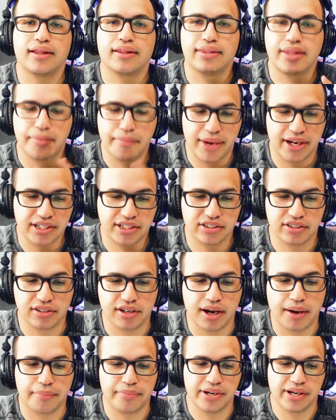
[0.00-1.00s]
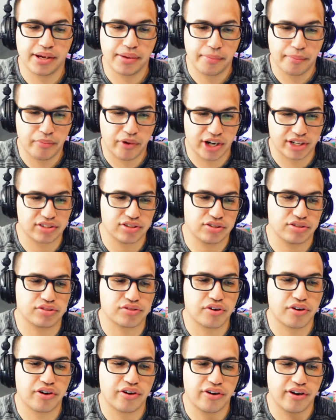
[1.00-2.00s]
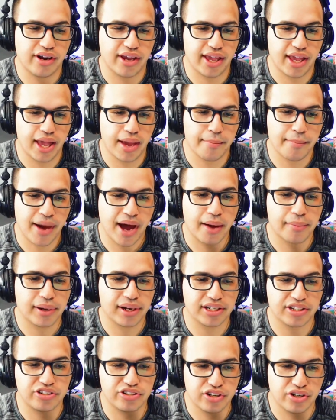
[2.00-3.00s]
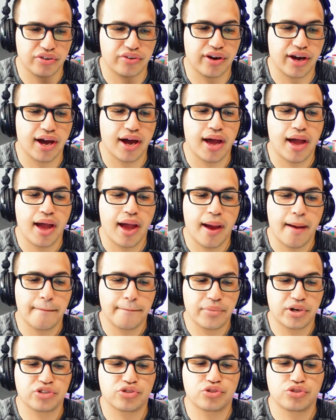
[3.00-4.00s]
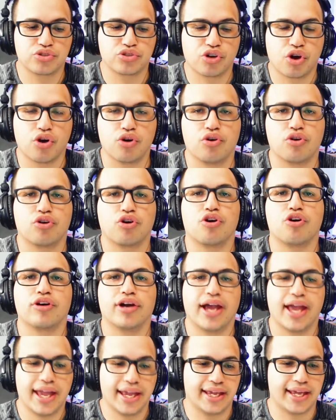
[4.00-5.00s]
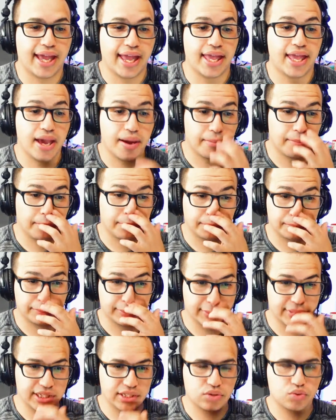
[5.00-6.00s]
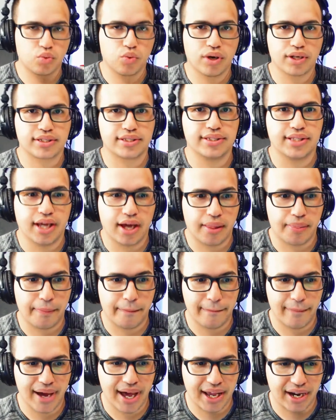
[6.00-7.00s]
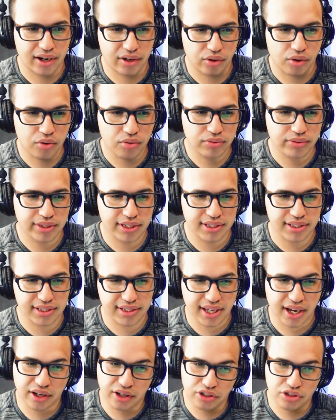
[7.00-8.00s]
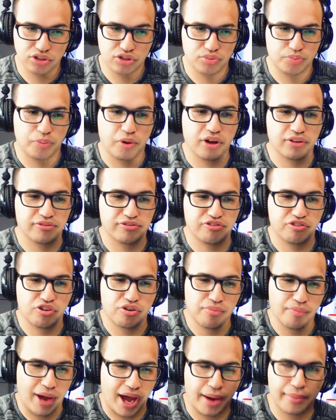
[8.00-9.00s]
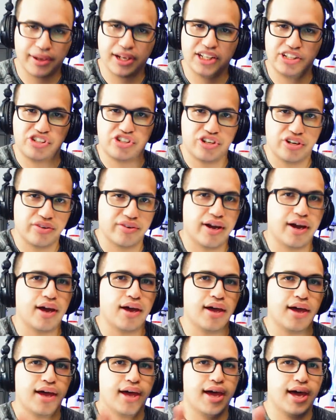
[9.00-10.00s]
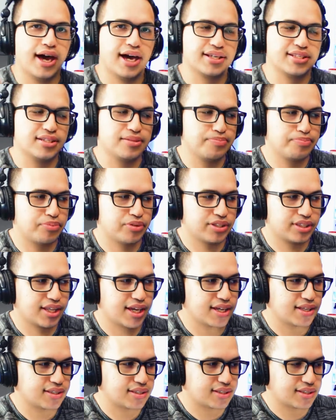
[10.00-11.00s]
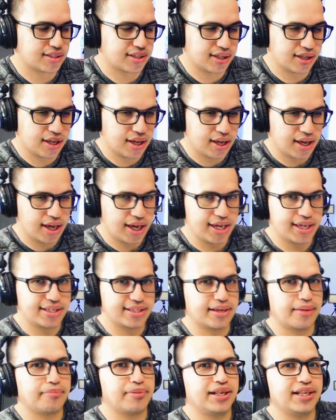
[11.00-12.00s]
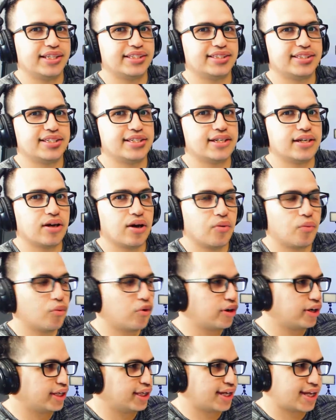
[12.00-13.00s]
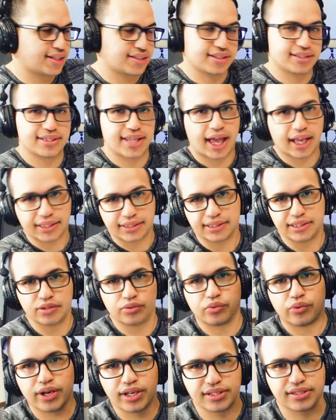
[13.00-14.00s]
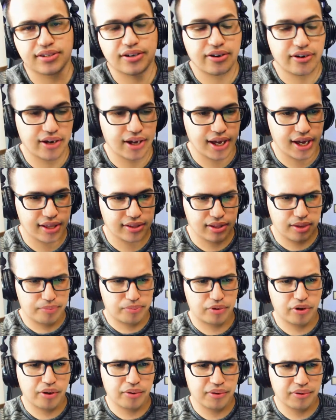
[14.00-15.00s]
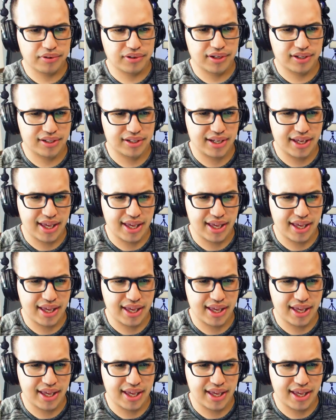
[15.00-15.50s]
the match is gonna be Braxton Sutter and Shera versus Kongo and KM. This was not bad at all. This is a good spot for Shera as it pertains his ability working as a tag team wrestler. The problem